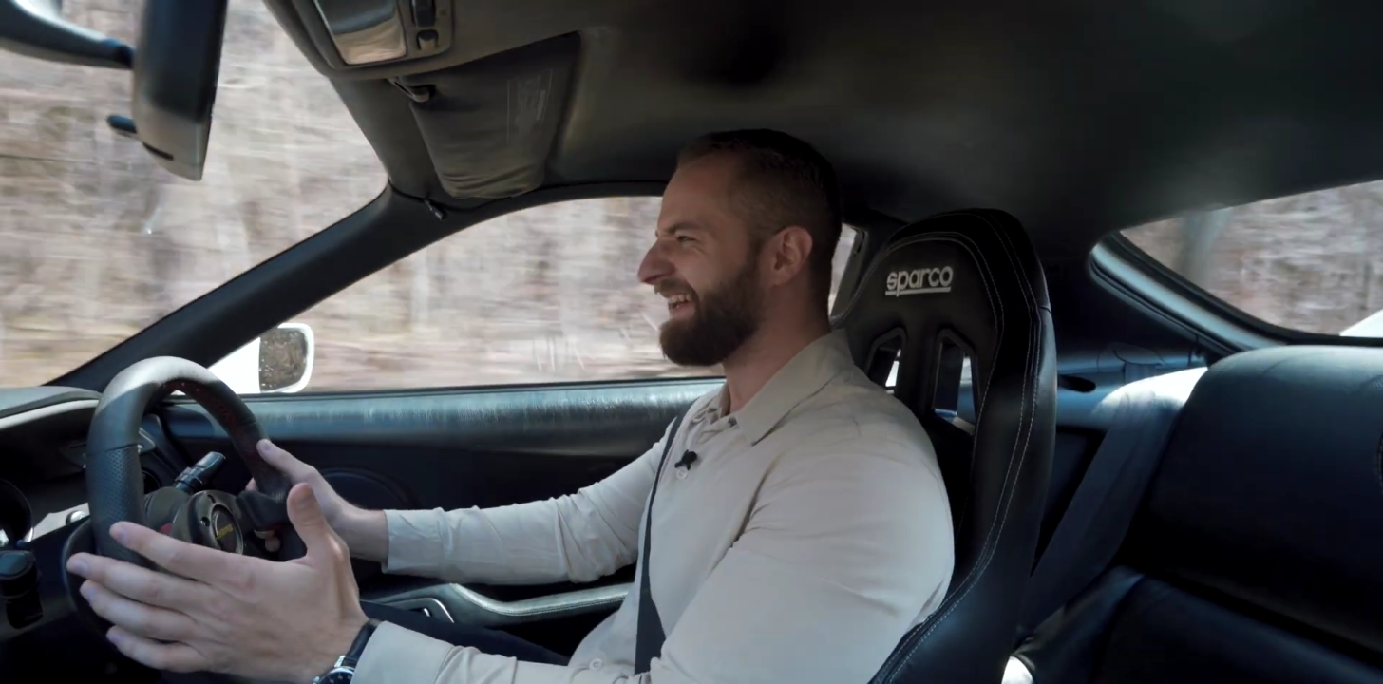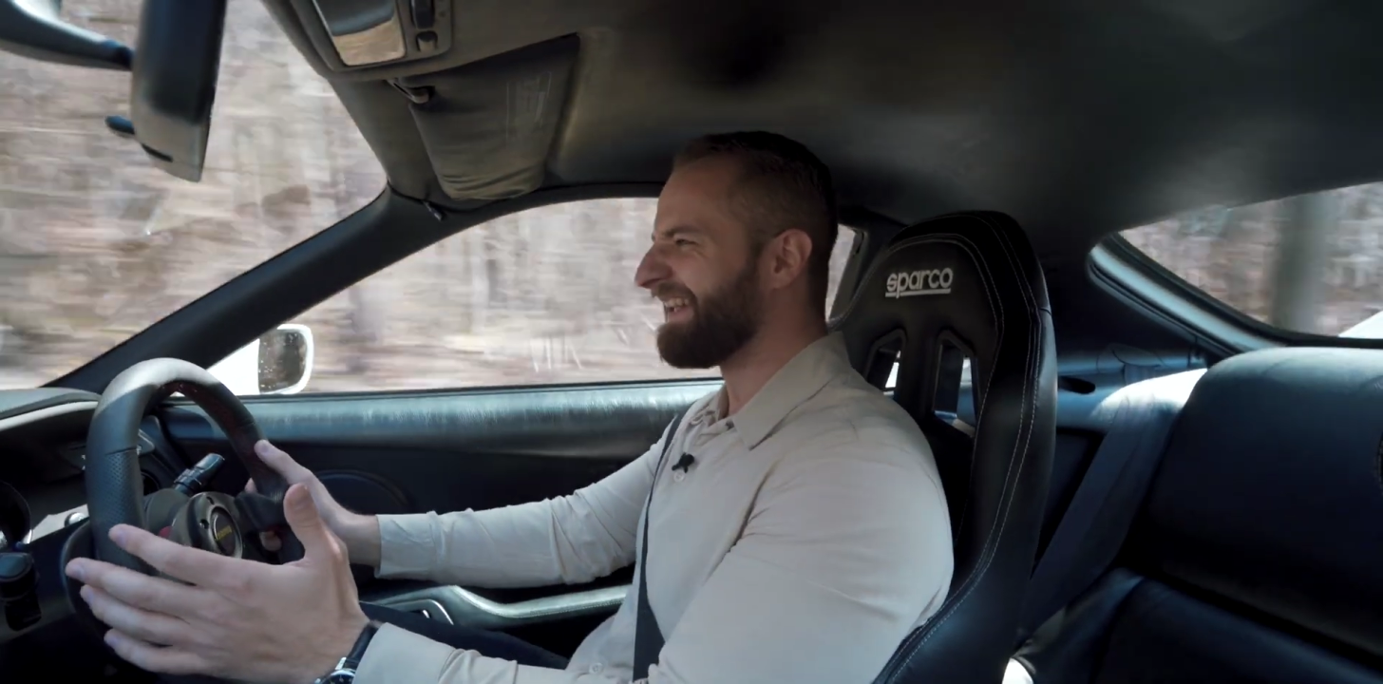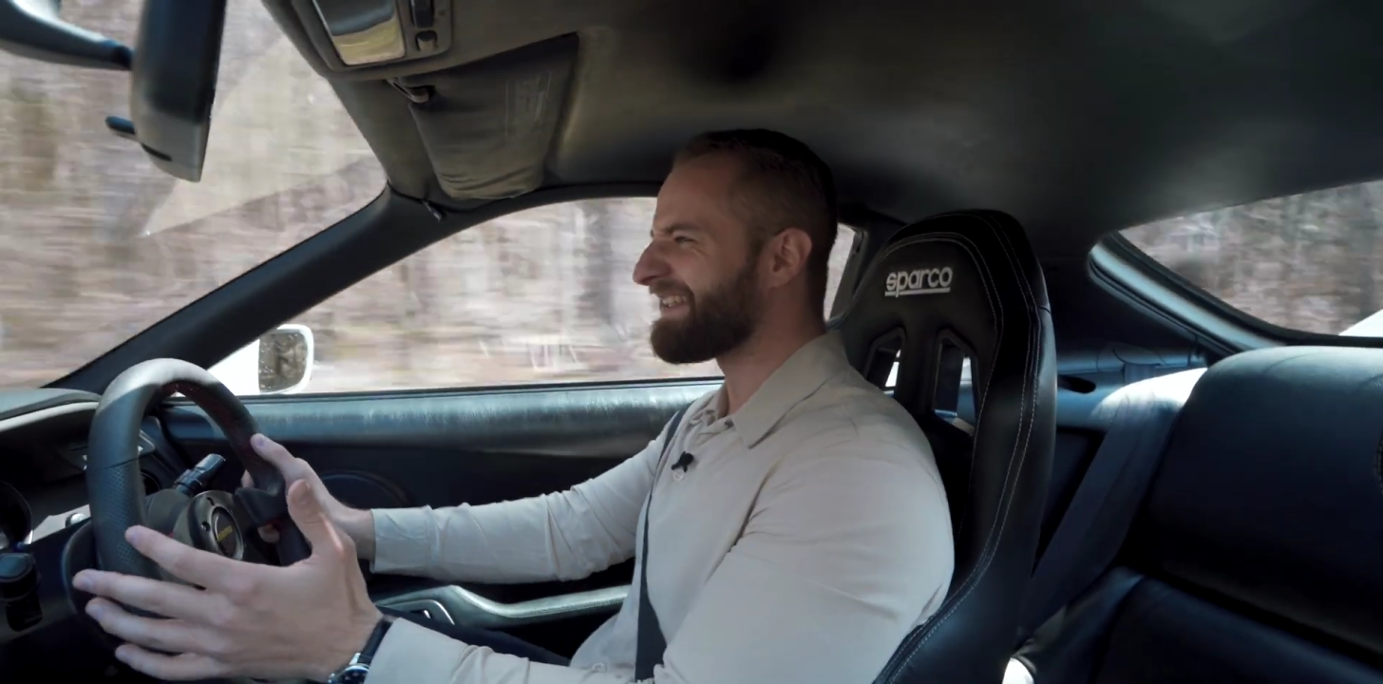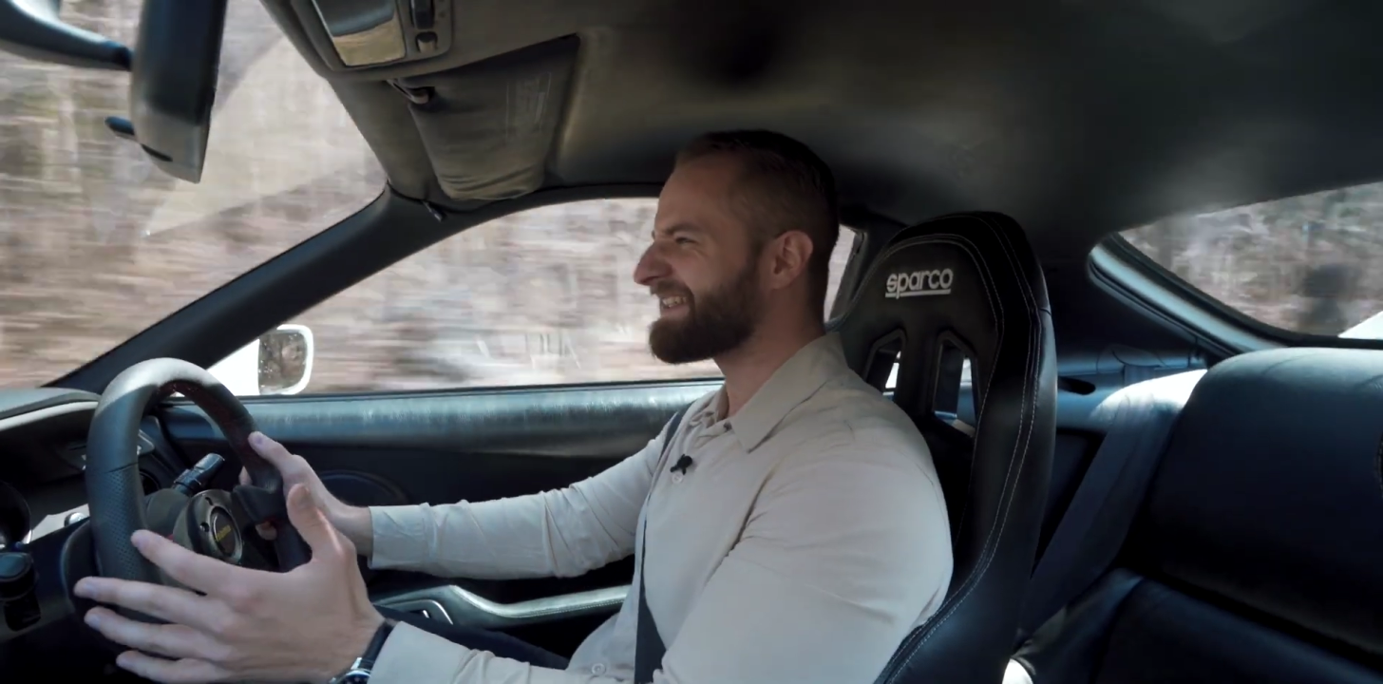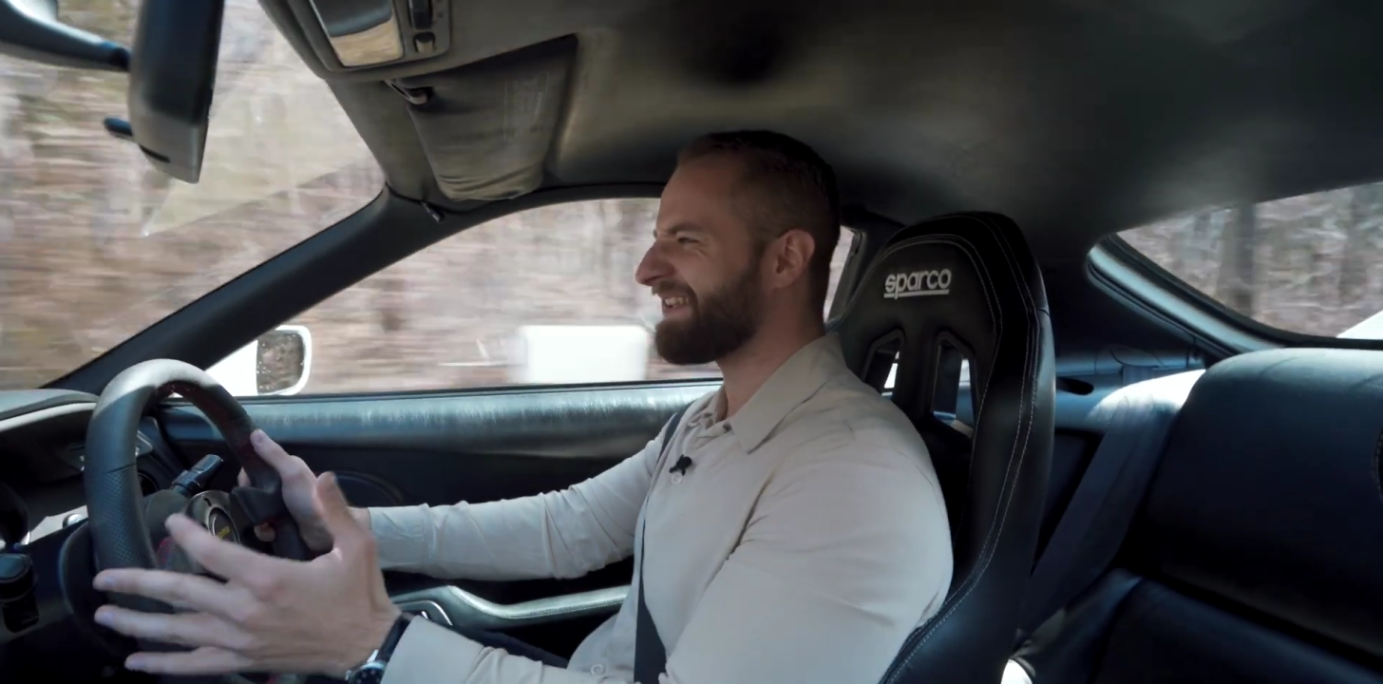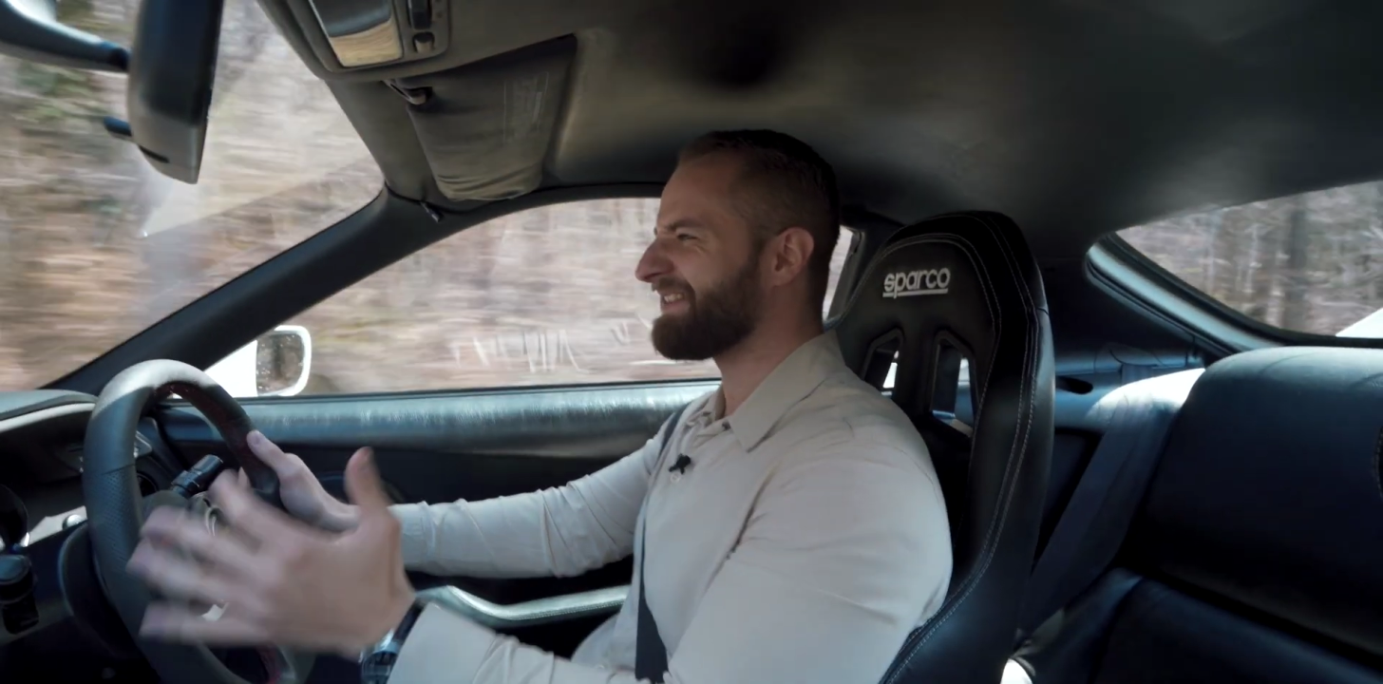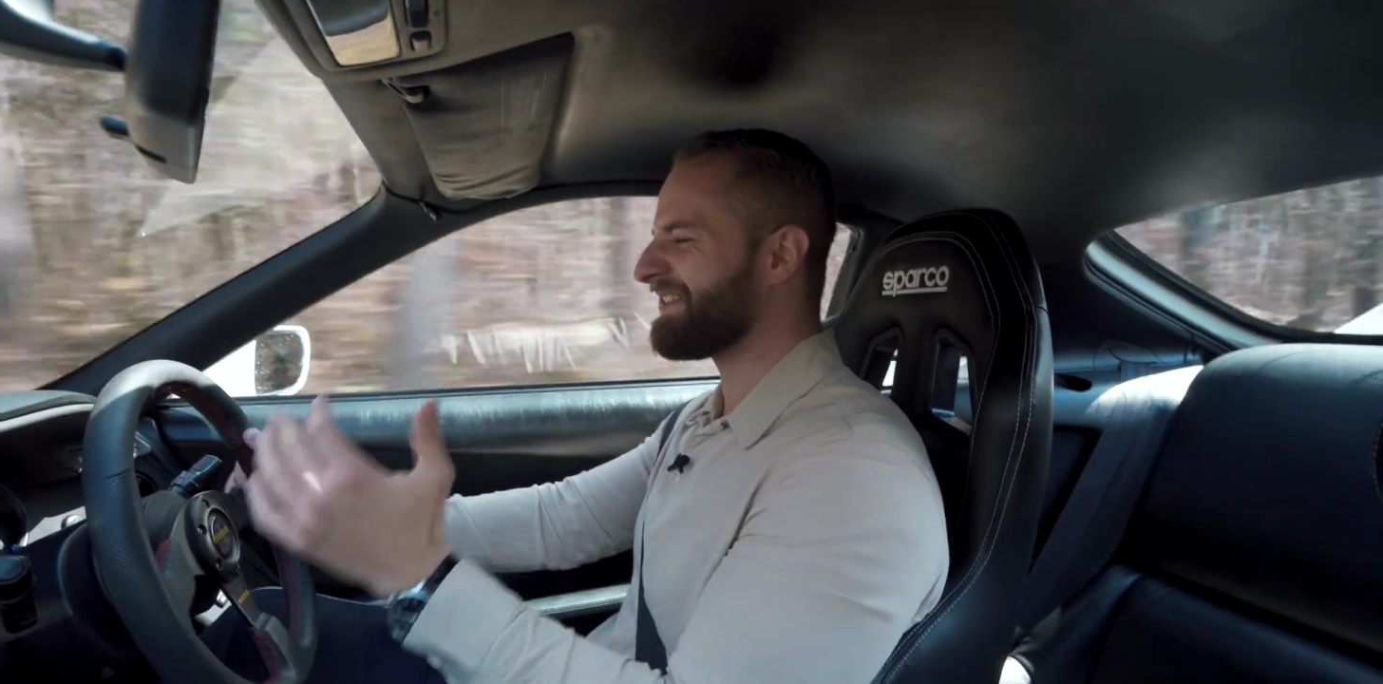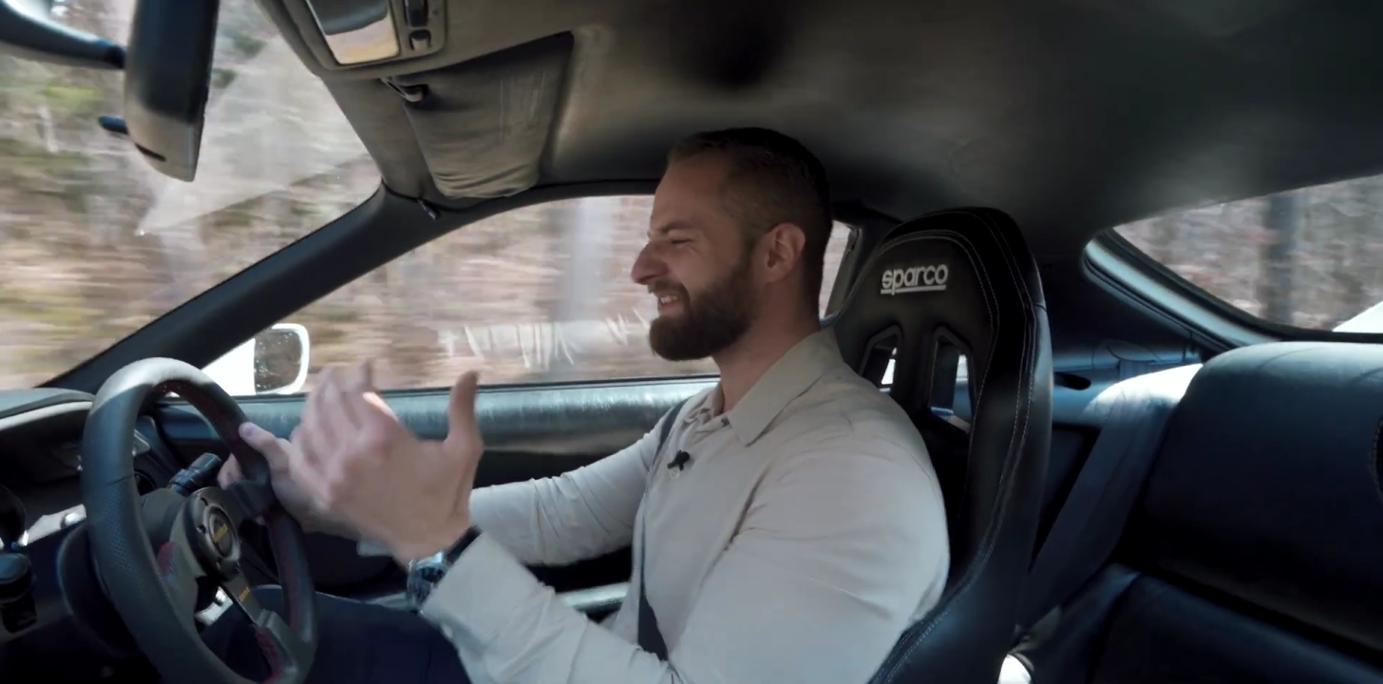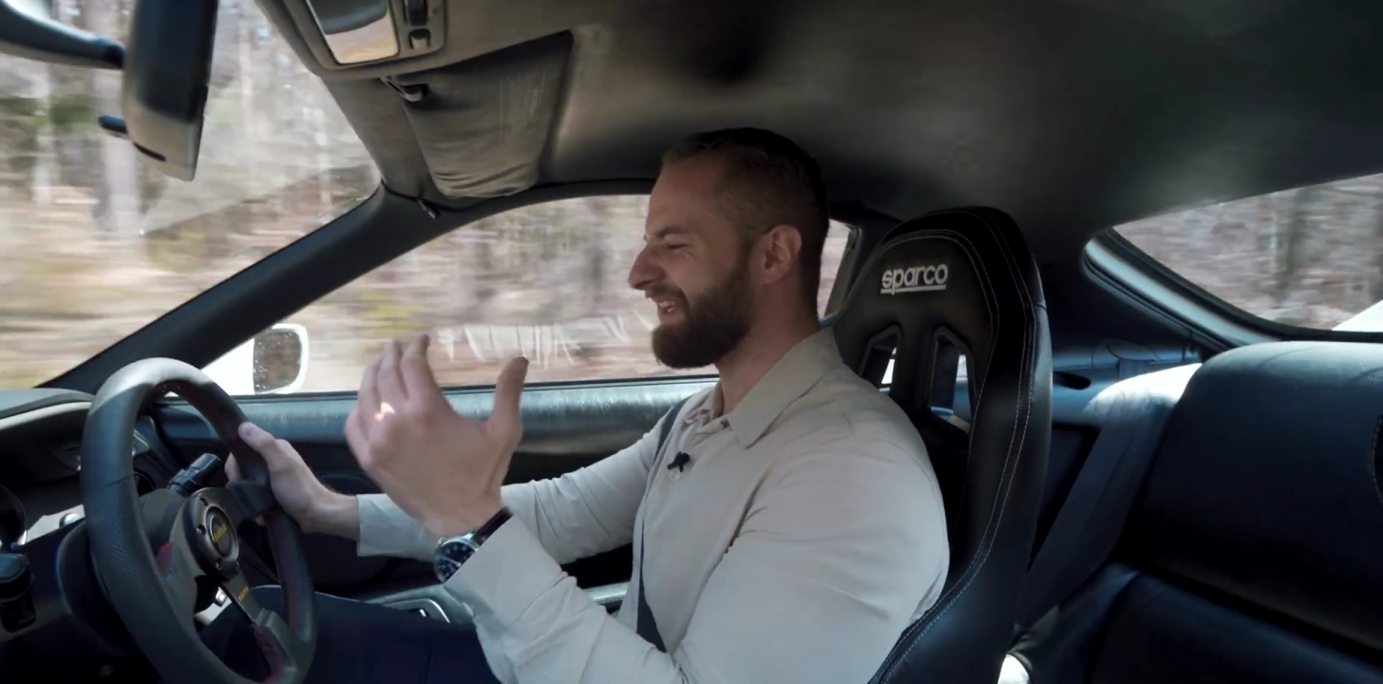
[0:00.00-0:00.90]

This car just